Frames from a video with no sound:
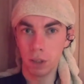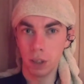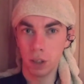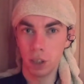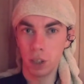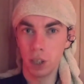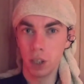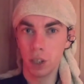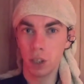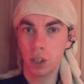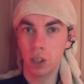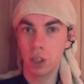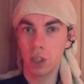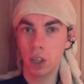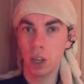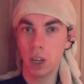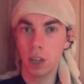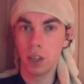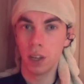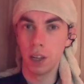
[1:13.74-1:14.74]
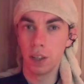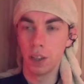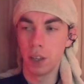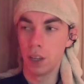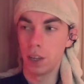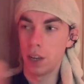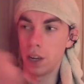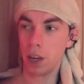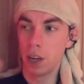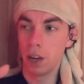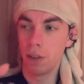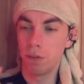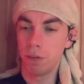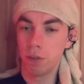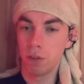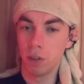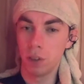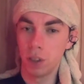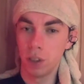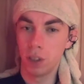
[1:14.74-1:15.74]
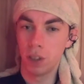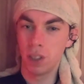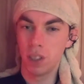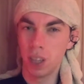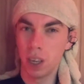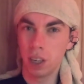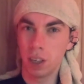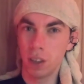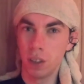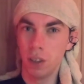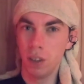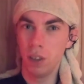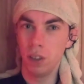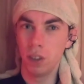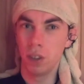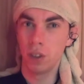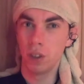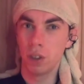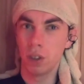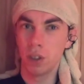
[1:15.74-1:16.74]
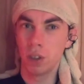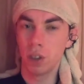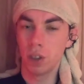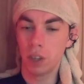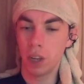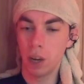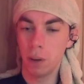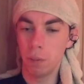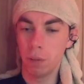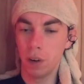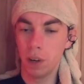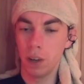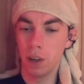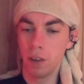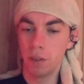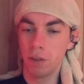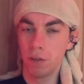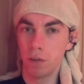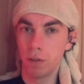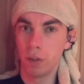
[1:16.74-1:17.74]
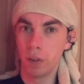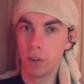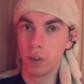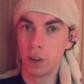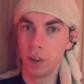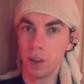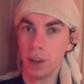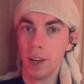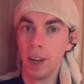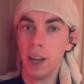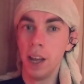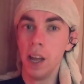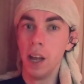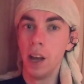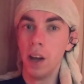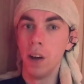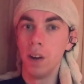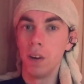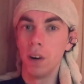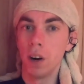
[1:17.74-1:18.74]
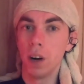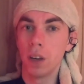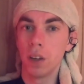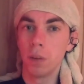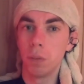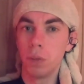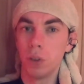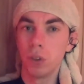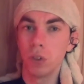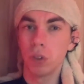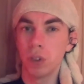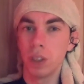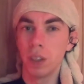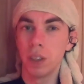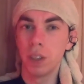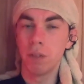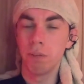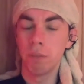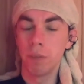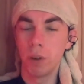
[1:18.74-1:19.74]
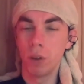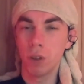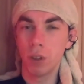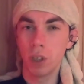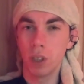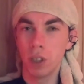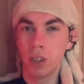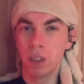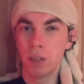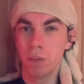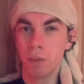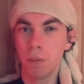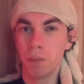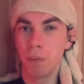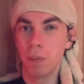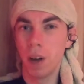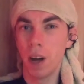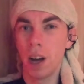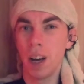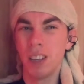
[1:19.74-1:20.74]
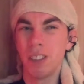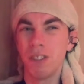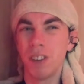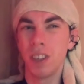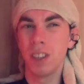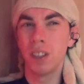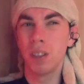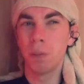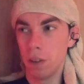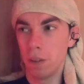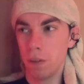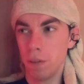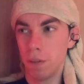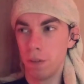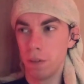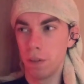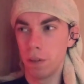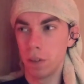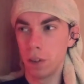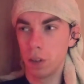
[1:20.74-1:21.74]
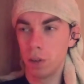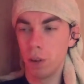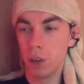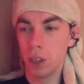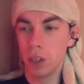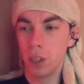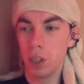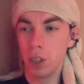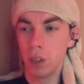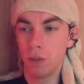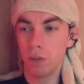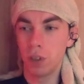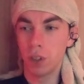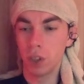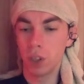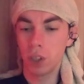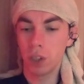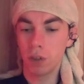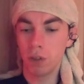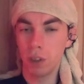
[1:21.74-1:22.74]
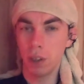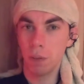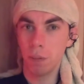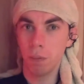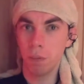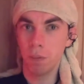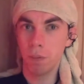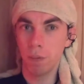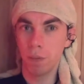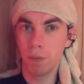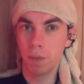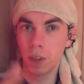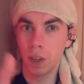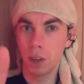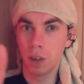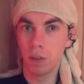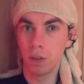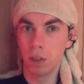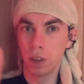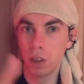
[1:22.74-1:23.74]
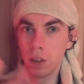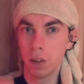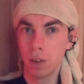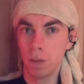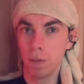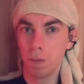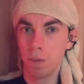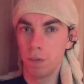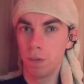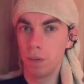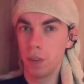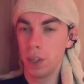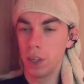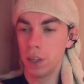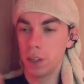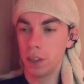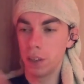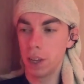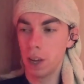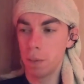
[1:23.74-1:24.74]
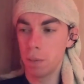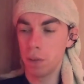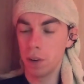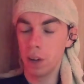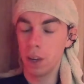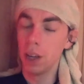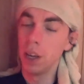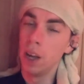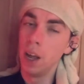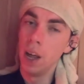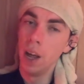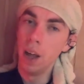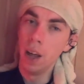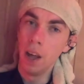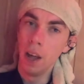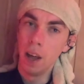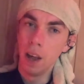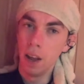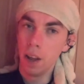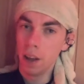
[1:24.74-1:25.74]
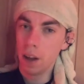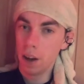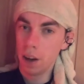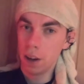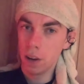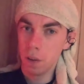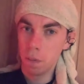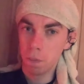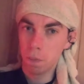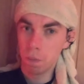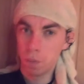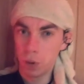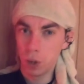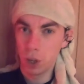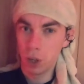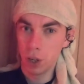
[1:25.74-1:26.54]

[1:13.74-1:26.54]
since then I have a second camera for other move uh, movements. I find the quality of the screen of the video camera um,